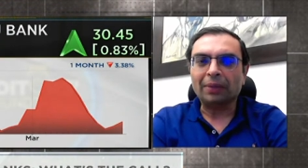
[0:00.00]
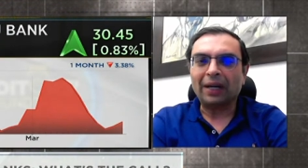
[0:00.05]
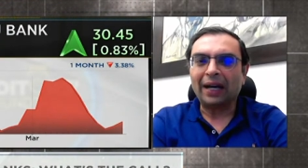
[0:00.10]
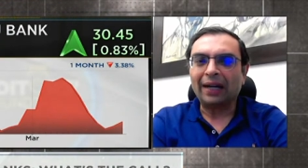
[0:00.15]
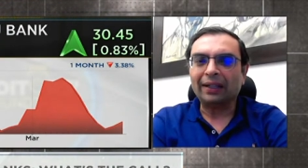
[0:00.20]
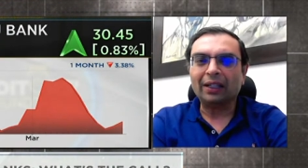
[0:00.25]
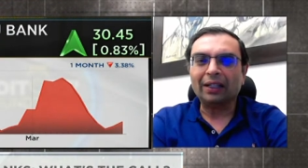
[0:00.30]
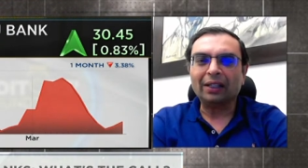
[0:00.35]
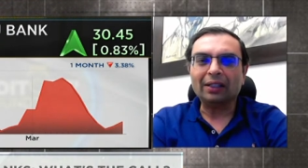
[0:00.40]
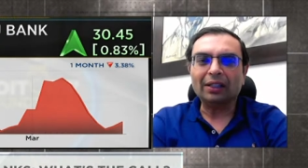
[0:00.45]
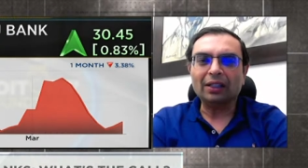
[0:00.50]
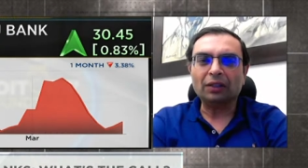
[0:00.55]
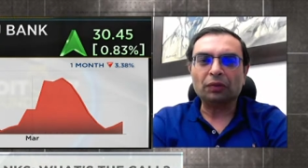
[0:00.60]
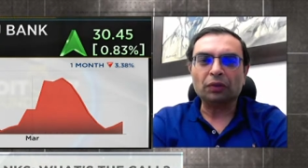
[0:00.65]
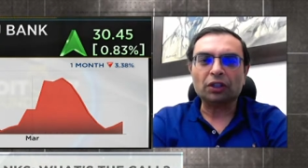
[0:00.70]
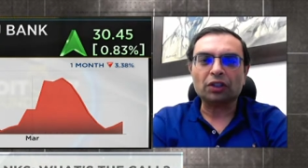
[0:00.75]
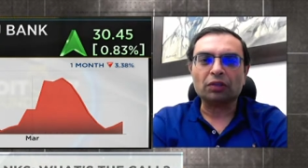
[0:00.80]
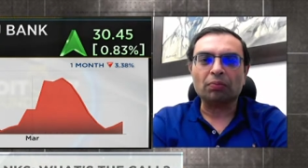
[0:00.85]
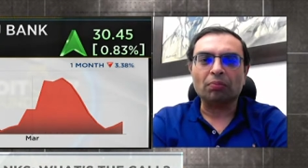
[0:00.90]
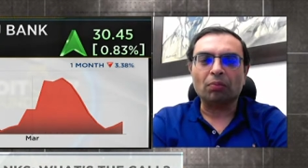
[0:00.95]
But I think it
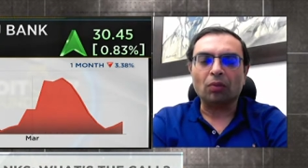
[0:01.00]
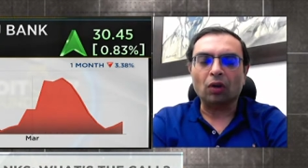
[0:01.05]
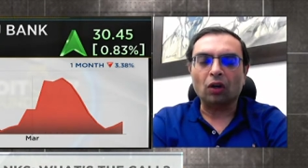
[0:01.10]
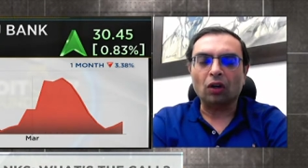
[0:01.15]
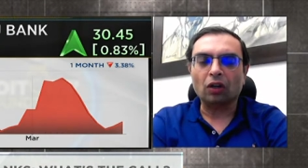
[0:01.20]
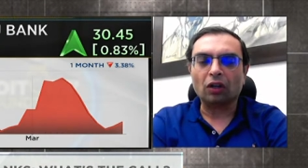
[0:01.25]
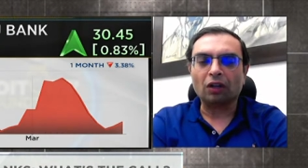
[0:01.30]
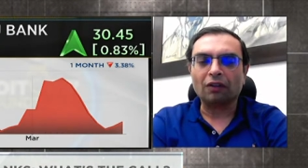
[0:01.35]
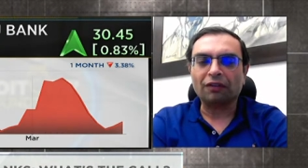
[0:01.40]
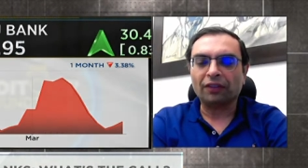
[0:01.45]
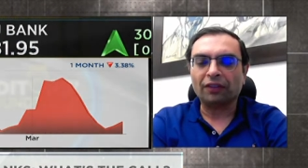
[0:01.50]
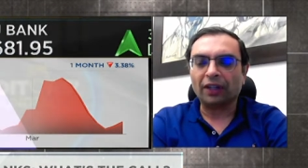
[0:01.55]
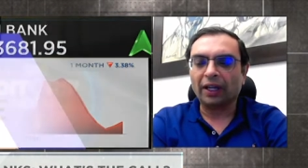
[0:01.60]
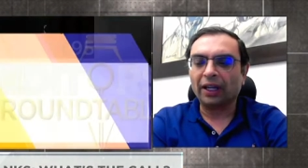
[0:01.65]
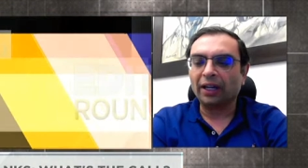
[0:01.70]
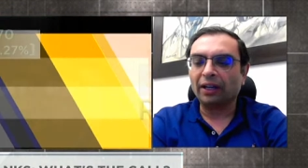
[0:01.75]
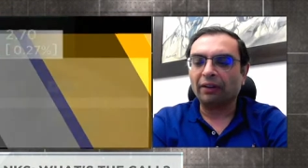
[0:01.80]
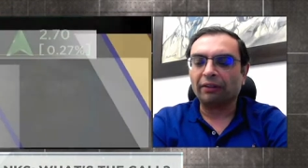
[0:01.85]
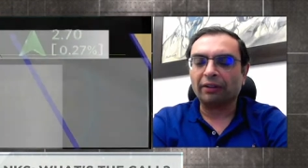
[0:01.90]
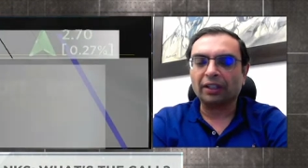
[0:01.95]
was more of
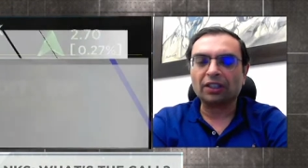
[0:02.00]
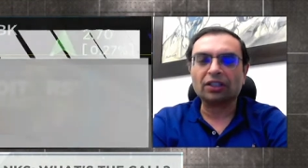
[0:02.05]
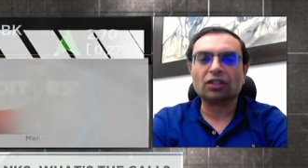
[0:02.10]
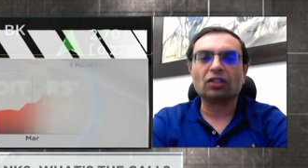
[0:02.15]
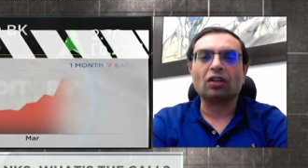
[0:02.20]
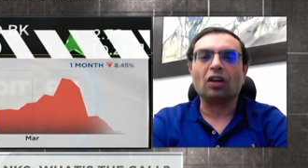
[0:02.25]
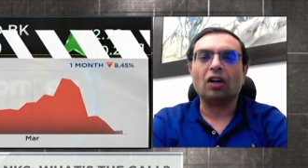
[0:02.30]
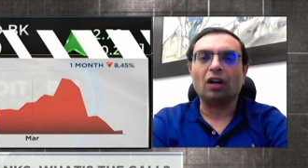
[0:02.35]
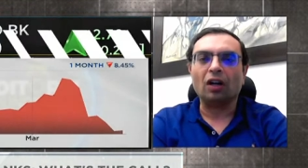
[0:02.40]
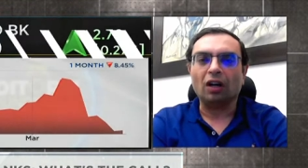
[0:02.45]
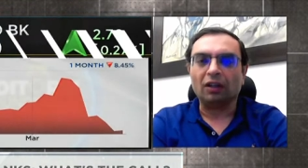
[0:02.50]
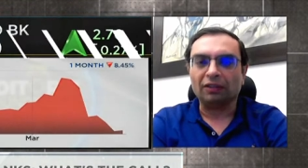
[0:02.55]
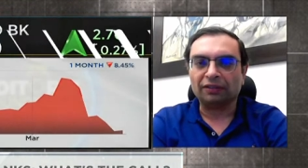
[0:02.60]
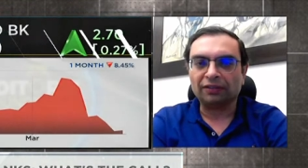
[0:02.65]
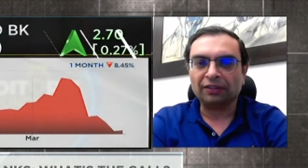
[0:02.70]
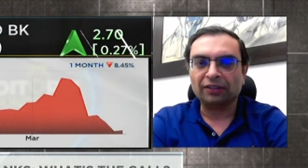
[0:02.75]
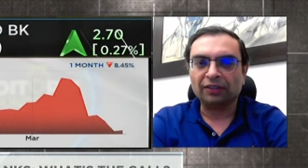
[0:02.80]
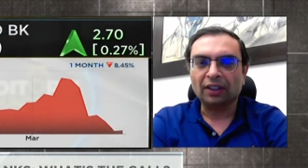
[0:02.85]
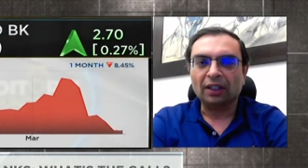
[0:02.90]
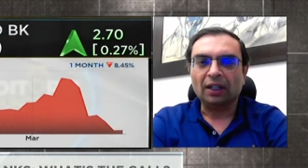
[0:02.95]
a risk
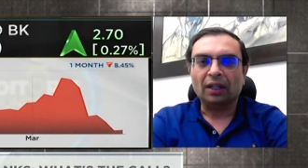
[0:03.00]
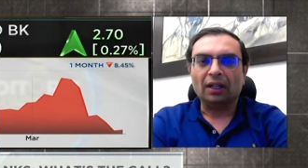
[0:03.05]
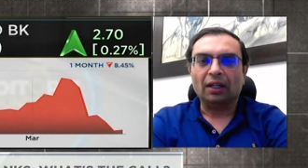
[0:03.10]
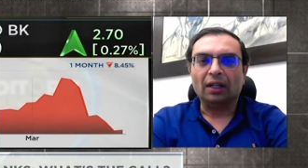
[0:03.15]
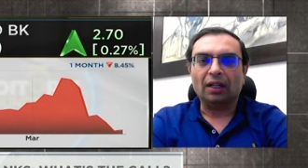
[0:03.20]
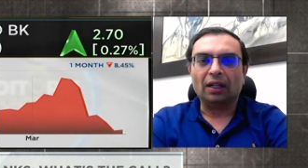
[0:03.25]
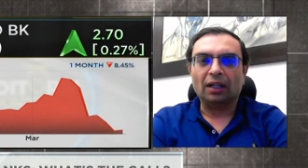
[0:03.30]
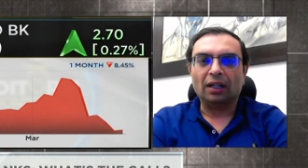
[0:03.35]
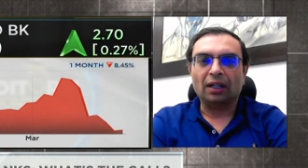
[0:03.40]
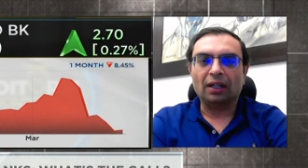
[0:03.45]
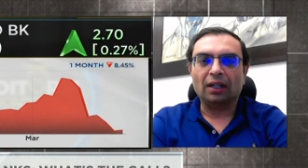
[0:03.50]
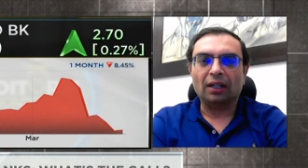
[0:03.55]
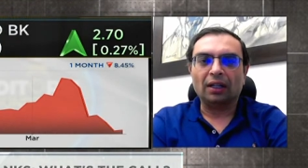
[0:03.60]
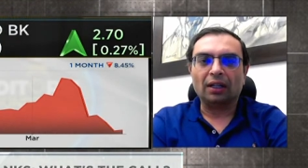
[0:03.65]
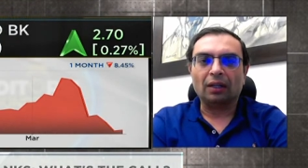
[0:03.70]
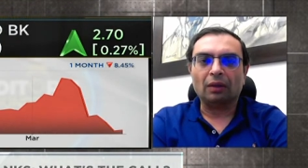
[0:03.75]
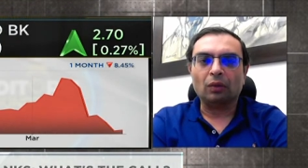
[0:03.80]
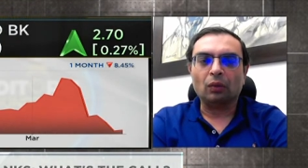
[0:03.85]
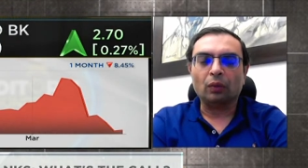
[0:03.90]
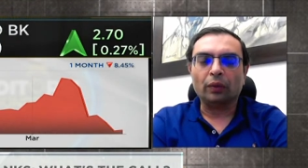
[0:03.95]
off,
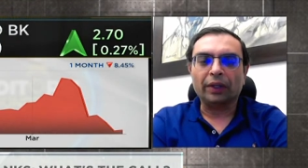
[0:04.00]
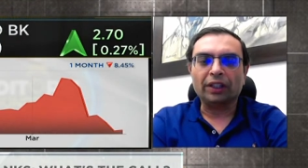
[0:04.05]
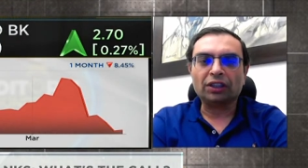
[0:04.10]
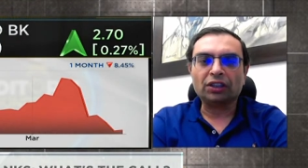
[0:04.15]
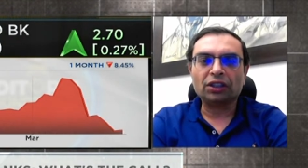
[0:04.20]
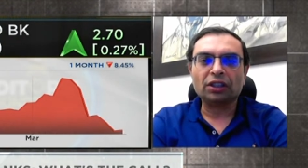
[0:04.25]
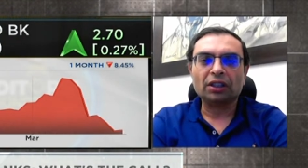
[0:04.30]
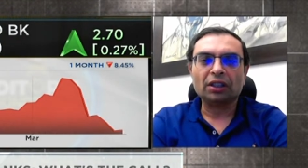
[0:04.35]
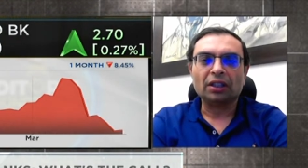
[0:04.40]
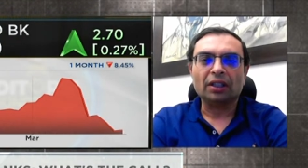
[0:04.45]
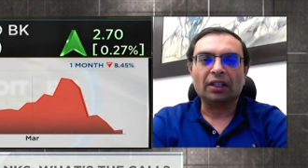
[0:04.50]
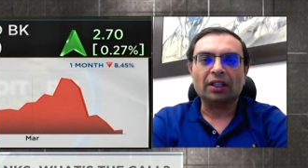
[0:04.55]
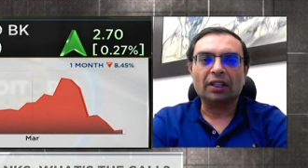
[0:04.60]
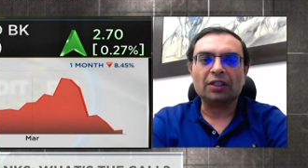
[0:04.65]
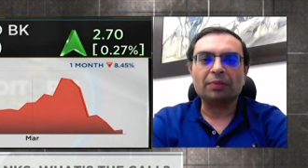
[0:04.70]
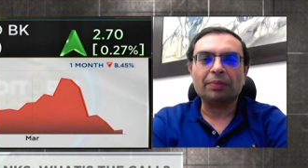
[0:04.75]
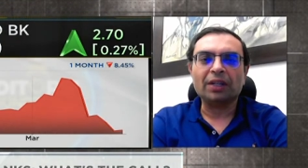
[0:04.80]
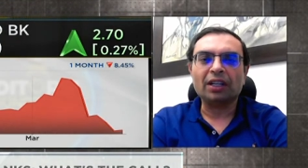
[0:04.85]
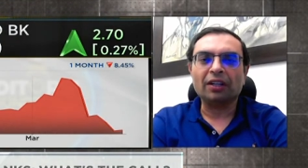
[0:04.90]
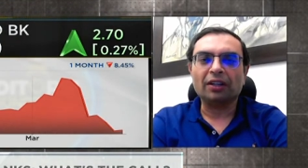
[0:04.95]
hmm. which
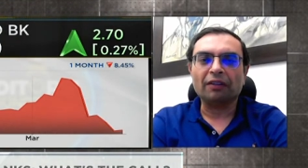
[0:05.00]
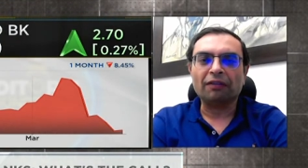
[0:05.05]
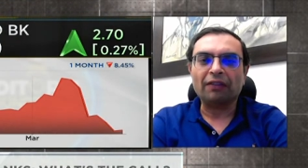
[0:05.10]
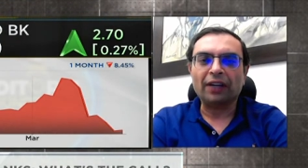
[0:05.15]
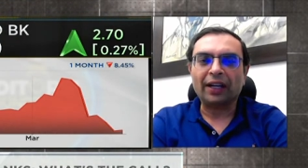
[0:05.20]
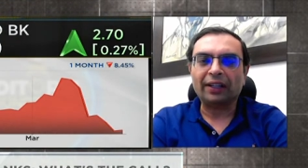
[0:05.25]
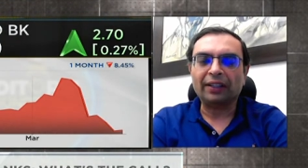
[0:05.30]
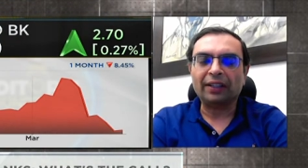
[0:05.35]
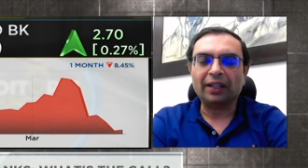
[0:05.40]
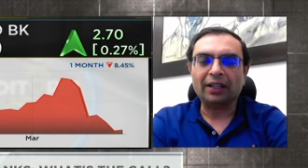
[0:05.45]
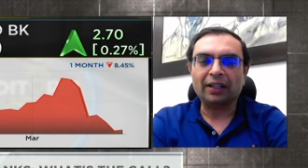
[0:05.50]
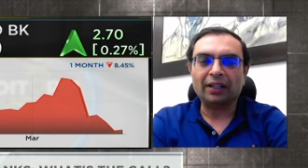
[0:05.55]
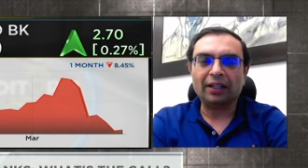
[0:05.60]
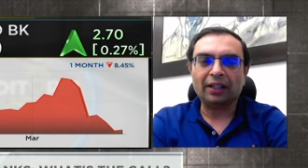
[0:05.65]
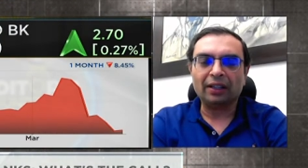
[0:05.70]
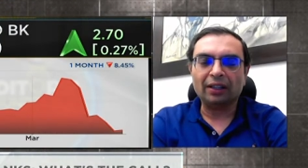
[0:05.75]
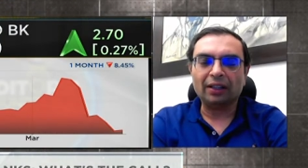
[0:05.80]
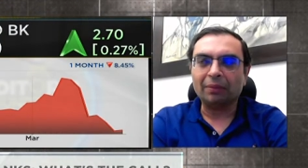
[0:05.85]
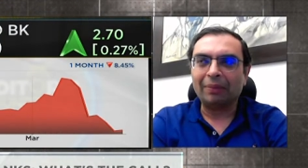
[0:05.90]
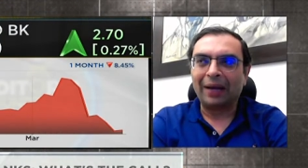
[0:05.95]
is being reflected
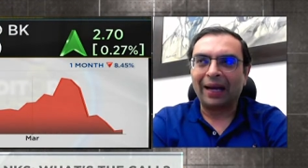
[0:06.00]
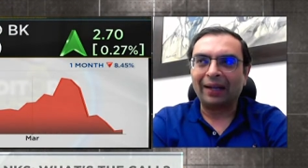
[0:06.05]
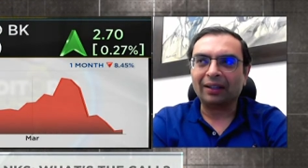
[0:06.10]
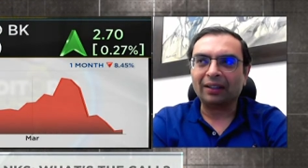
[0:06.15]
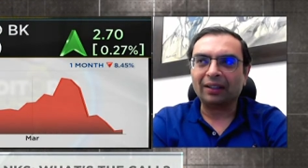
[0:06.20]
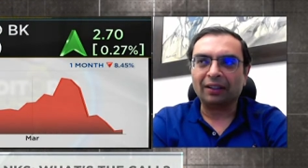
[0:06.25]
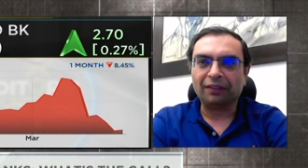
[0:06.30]
in the bank